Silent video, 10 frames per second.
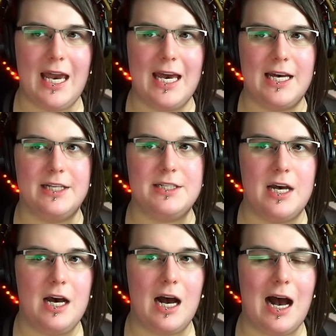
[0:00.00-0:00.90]

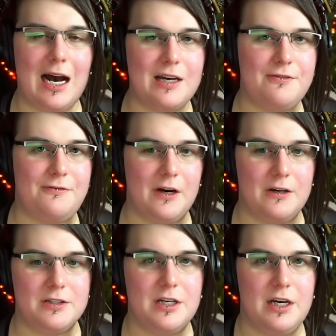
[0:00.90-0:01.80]
And I
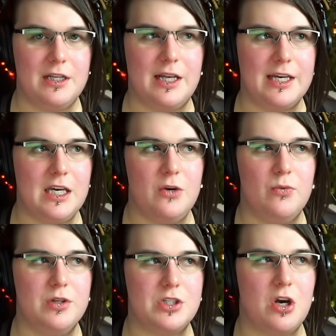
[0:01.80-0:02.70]
felt like
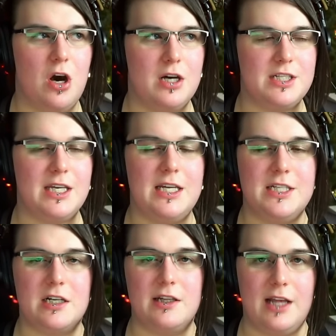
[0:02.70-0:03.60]
it was causing
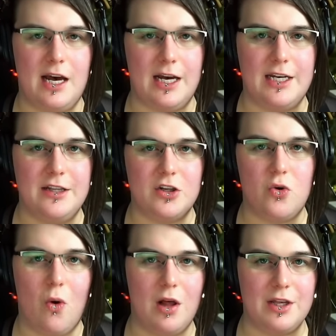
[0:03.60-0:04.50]
a decline in
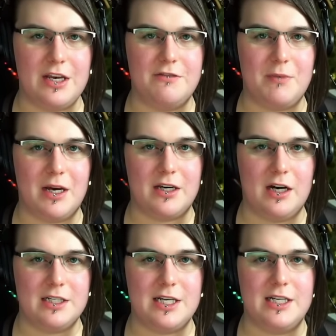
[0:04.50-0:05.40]
the quality of my
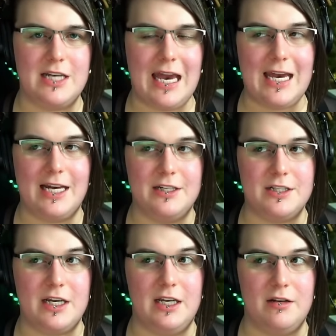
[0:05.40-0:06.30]
content
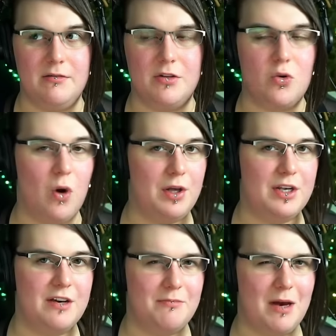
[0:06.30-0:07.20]
and in the
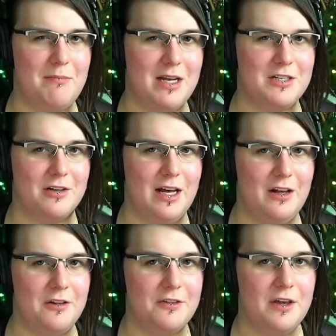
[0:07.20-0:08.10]
quality of my mental
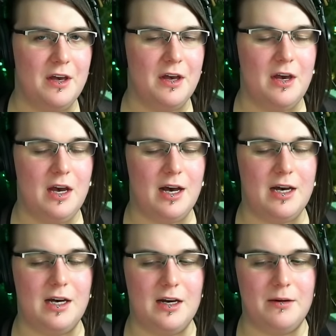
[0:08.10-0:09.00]
health.
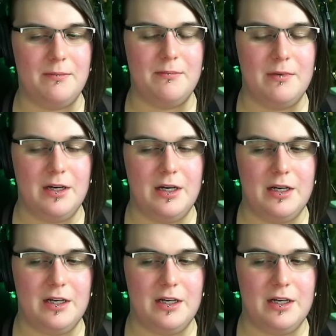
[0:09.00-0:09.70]
Um,